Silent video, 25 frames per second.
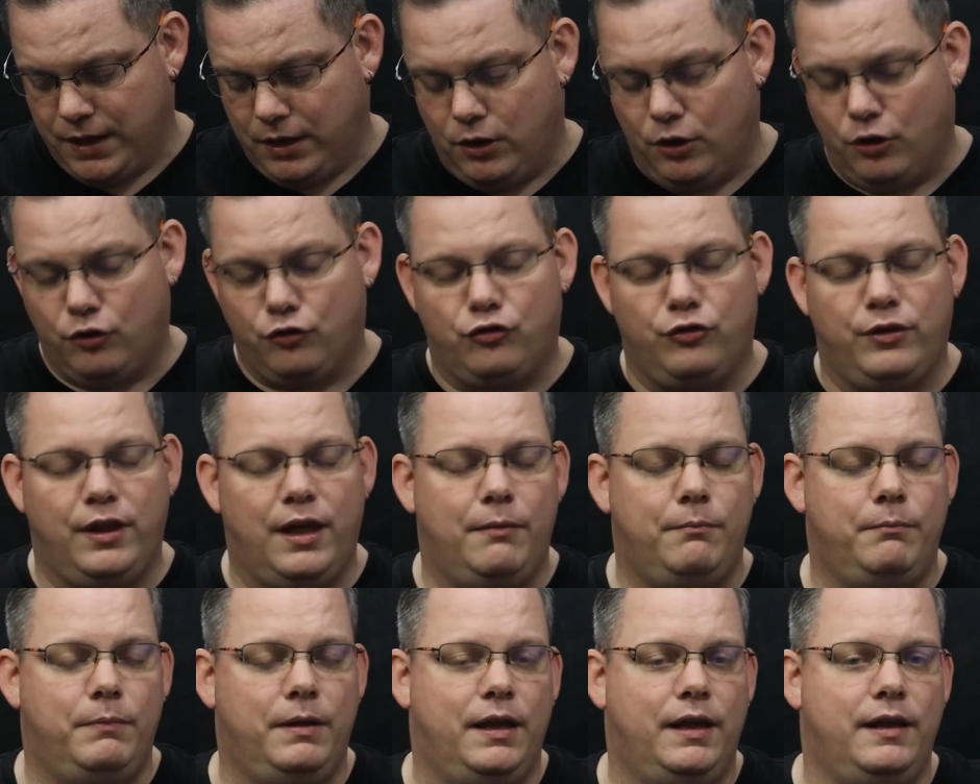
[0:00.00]
So
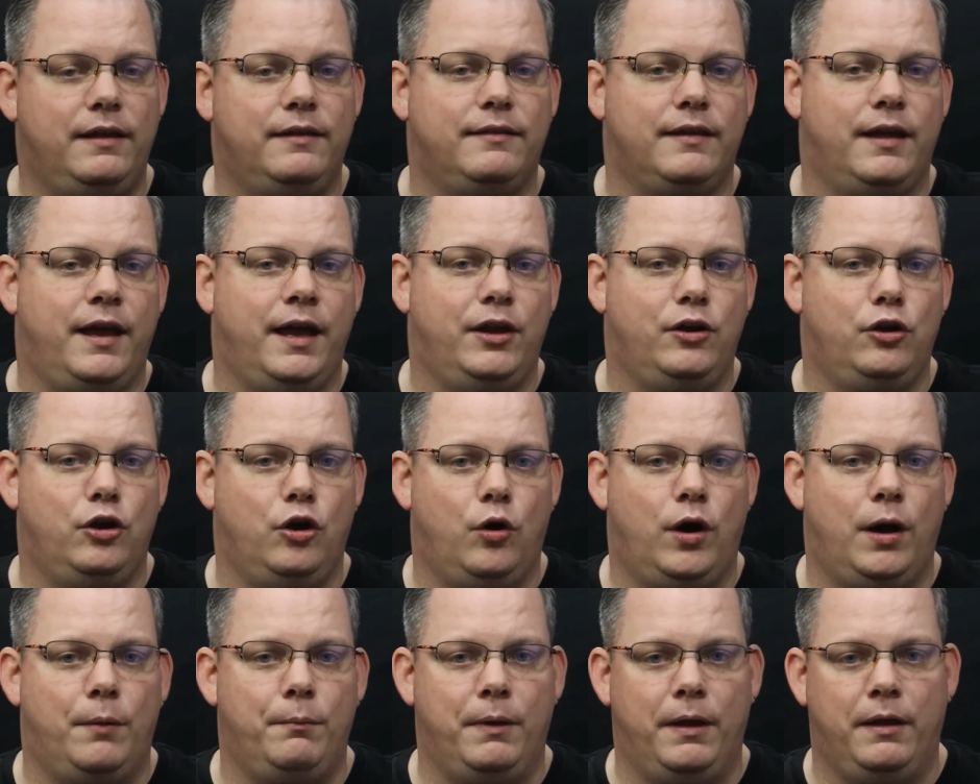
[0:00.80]
that means I
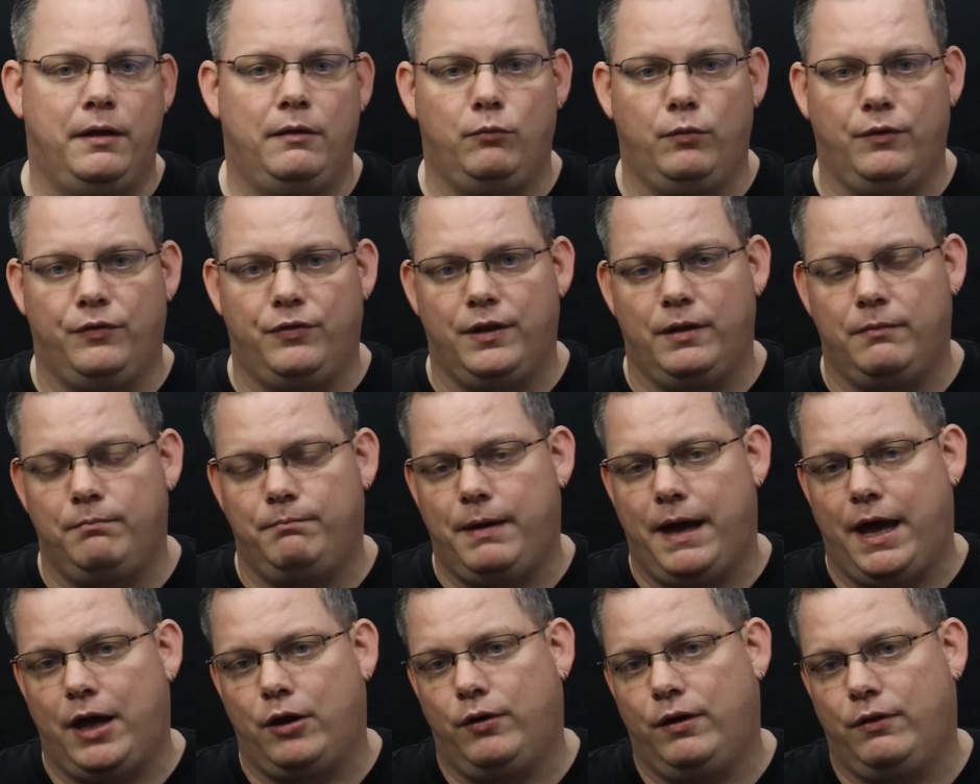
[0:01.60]
know I'm within
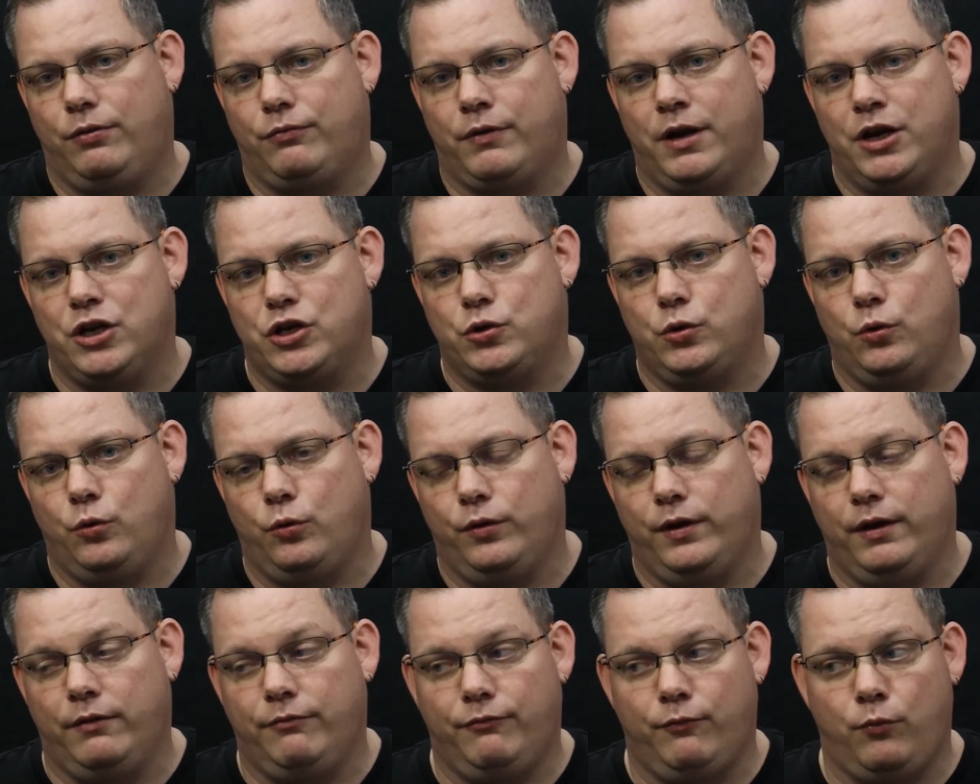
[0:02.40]
battery
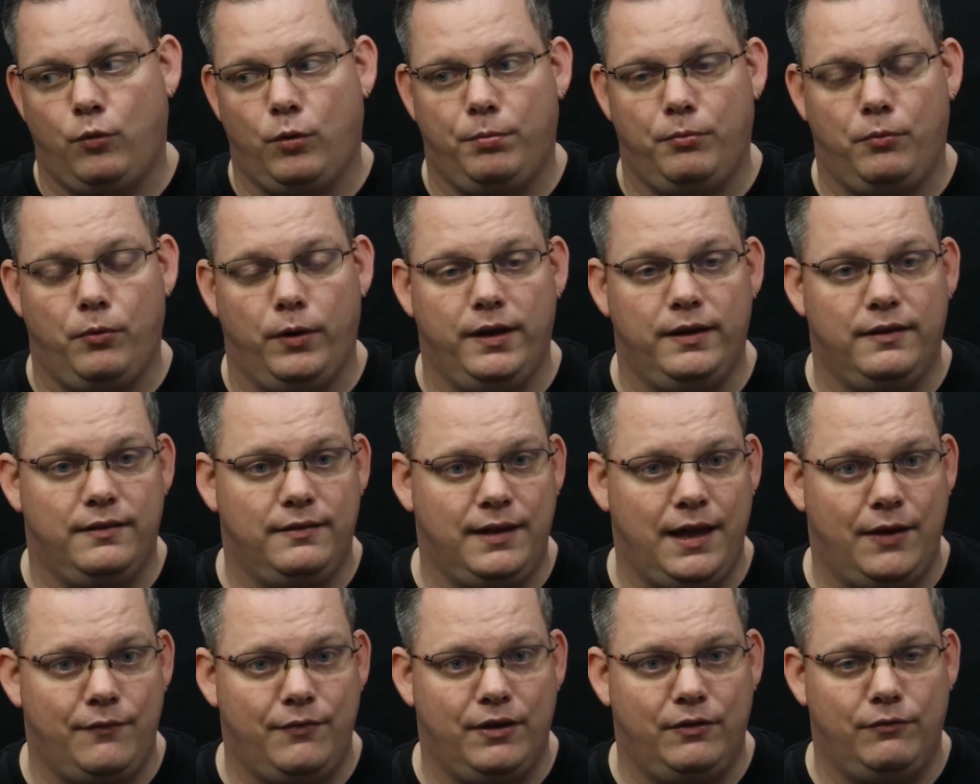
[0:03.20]
threshold at
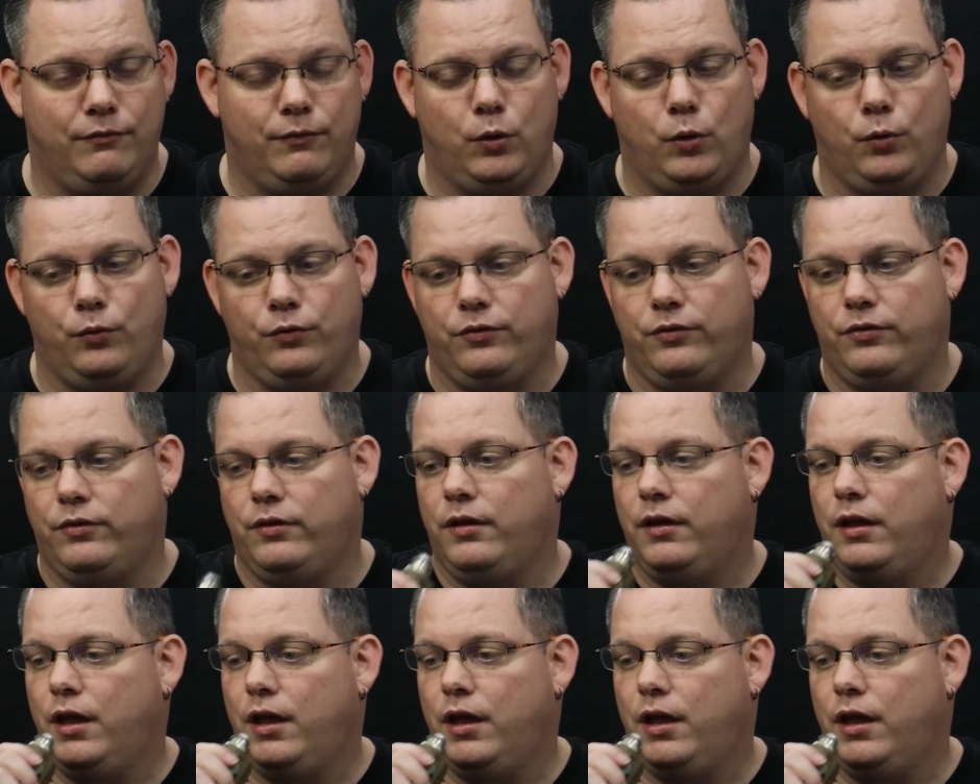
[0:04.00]
4.7 volts.